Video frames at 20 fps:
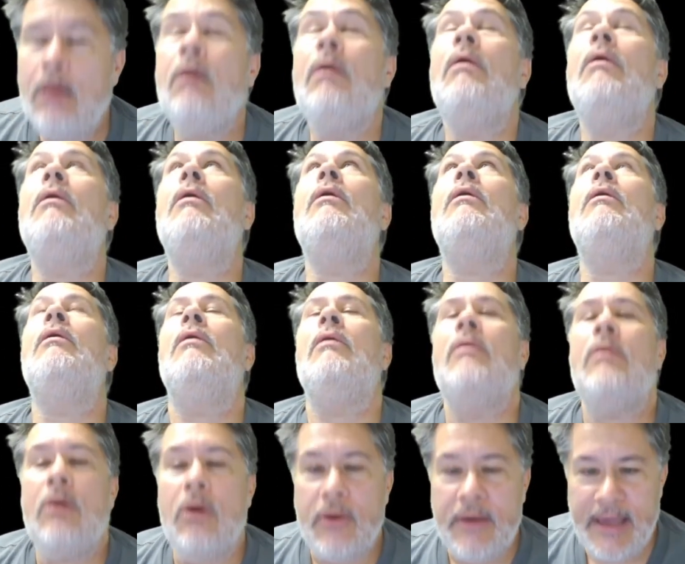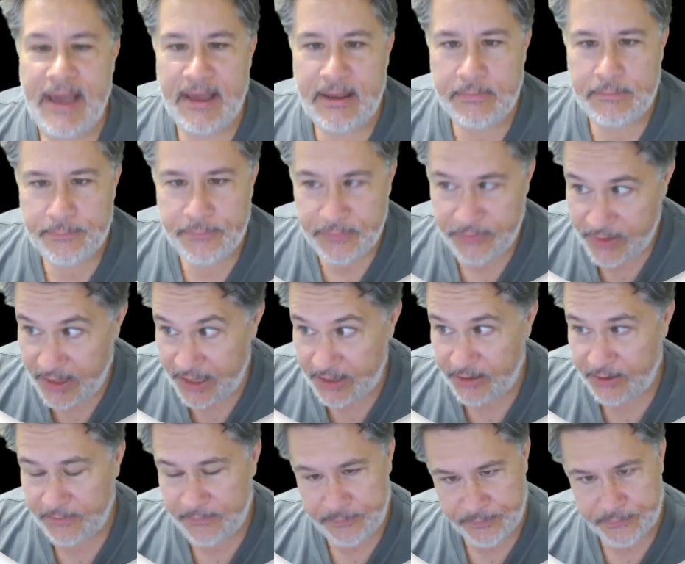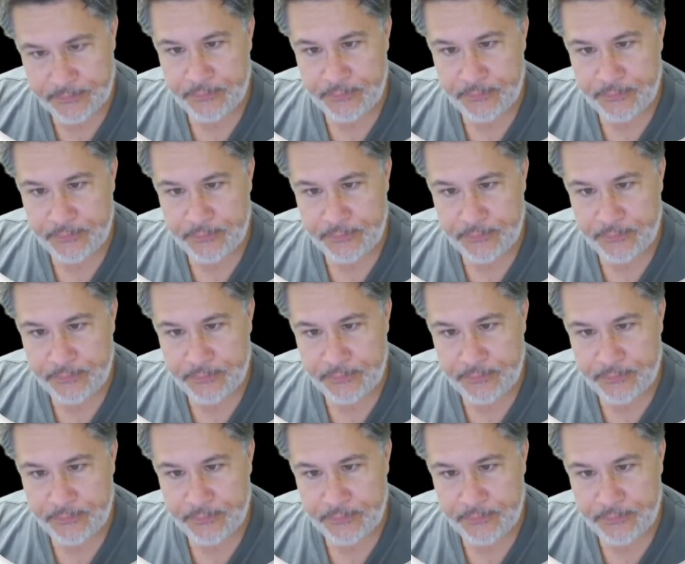Oh, okay. Thank you.